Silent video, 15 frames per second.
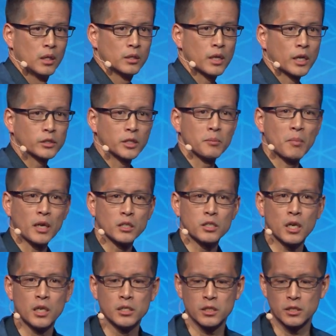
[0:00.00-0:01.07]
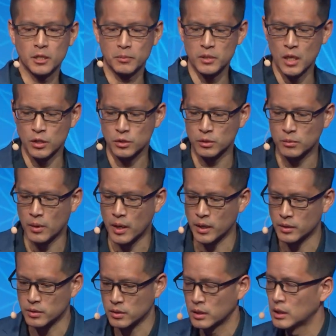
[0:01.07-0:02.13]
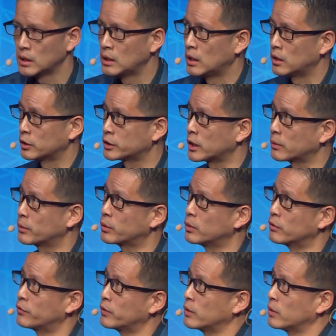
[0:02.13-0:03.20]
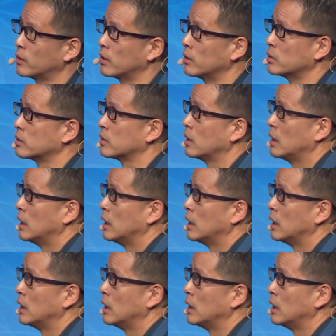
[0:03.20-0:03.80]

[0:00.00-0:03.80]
to actually make change in substantial ways. And I'll share with you a few of those.